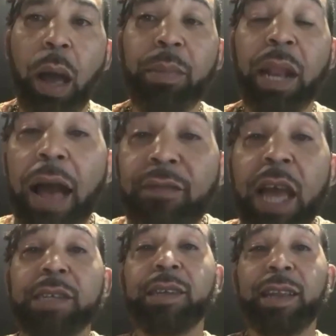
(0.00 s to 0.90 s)
I mean, I've
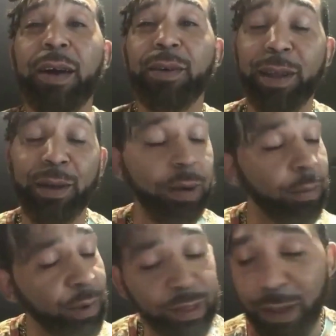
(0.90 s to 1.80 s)
actually now I'm
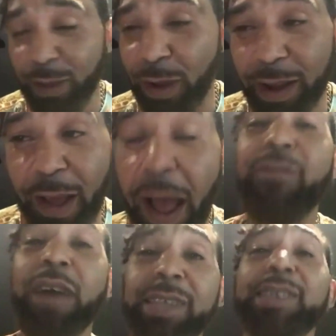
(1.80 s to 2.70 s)
going to tell you right now,
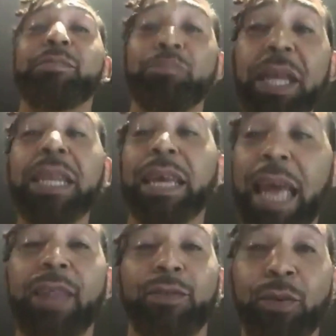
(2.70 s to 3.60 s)
I've actually been to
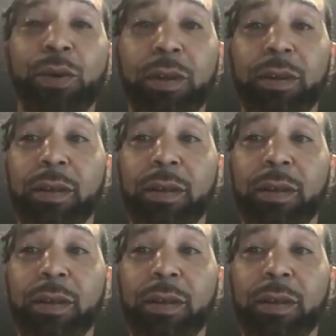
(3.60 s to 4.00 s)
California.